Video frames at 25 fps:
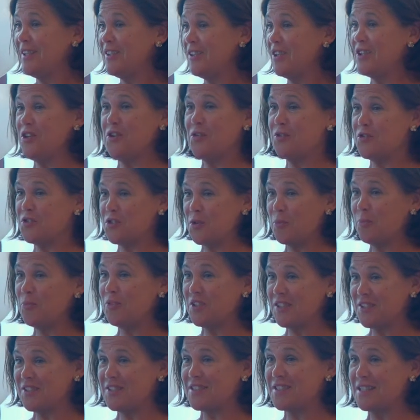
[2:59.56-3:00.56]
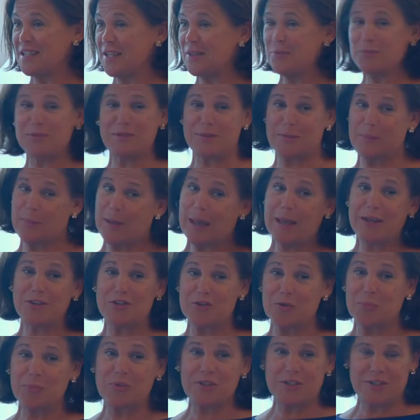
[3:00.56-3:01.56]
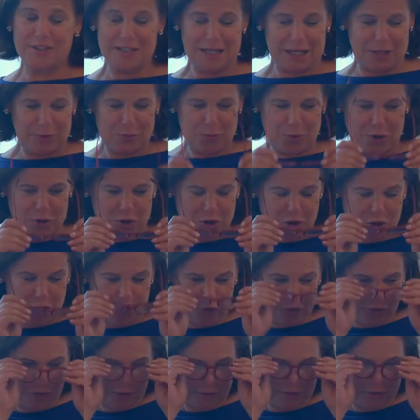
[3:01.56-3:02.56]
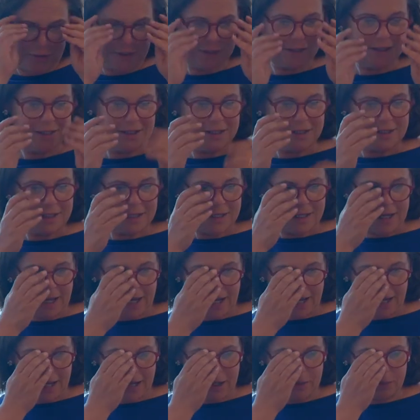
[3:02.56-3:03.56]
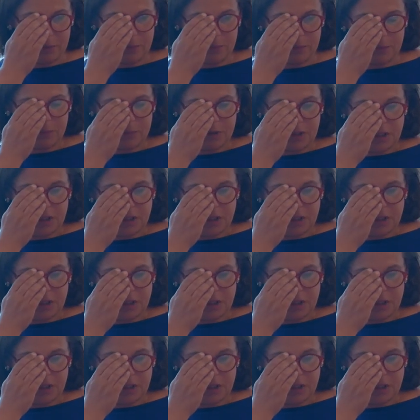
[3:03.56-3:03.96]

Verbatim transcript: they'd have something to say. They would say, ah, "Ma, don't be saying we're young." Um,